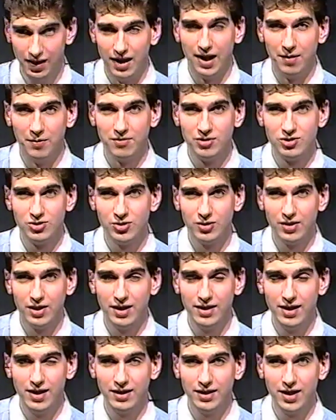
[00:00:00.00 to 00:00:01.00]
I have a story on
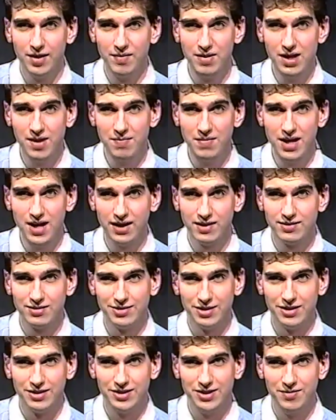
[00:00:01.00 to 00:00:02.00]
that coming up next
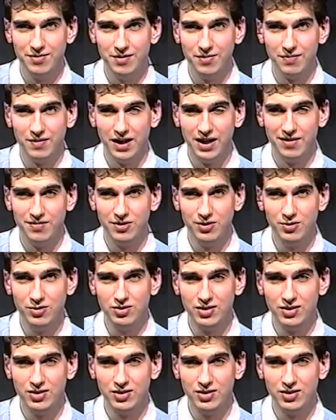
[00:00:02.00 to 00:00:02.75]
on TV5 News.